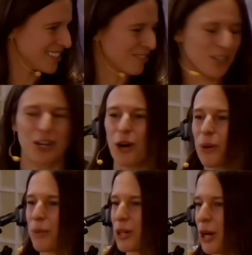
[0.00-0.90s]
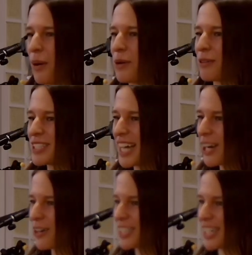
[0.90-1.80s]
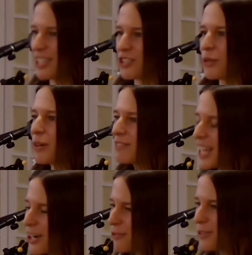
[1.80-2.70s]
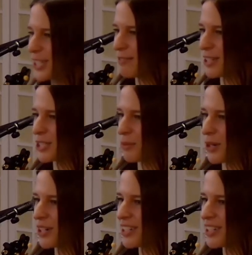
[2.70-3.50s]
We know where we're going. We've set our attention. We've done our forgiveness work.